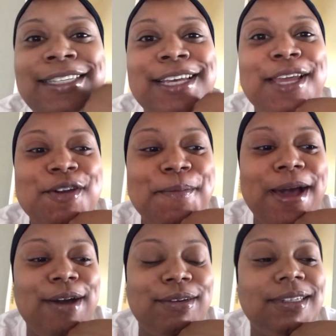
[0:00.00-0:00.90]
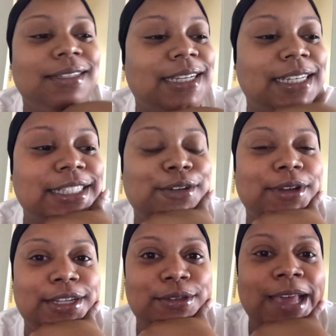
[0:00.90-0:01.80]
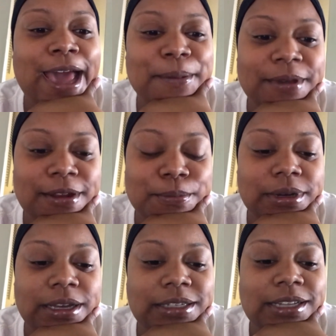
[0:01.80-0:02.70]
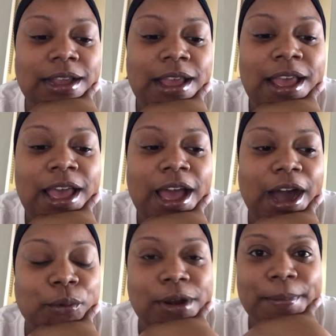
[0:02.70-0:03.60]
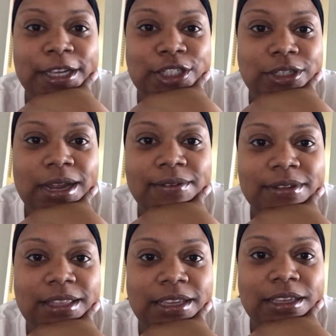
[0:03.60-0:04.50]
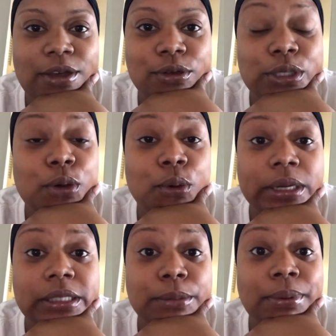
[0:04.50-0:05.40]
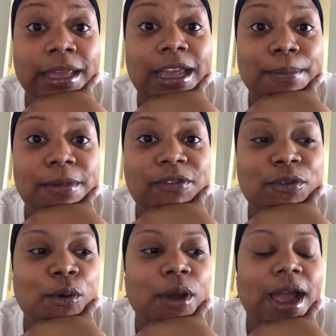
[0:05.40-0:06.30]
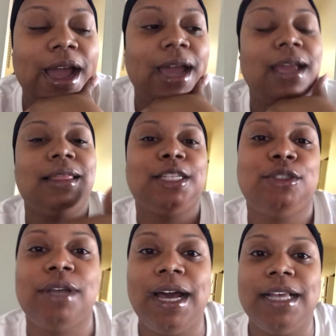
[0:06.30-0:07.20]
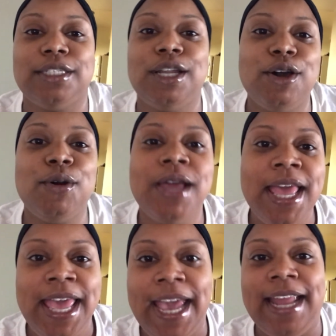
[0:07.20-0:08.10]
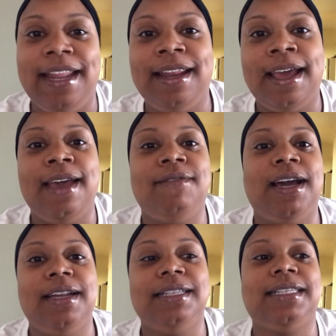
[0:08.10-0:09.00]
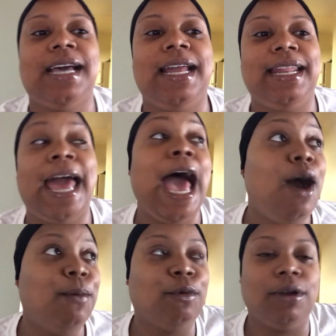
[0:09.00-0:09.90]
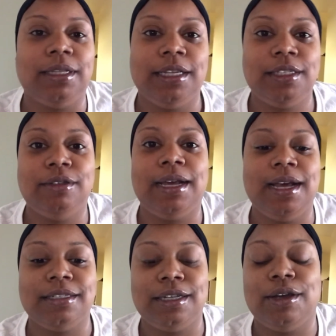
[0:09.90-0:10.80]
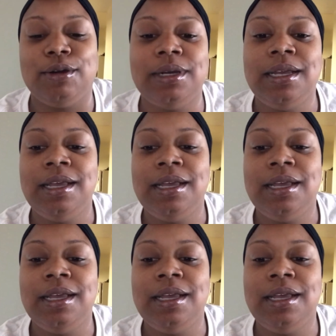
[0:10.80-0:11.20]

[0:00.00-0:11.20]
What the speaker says: tell you about that's getting ready to happen, but I want to make sure everything goes according to plan before I let you guys know. And then I have not decided how I'm going to let you guys know.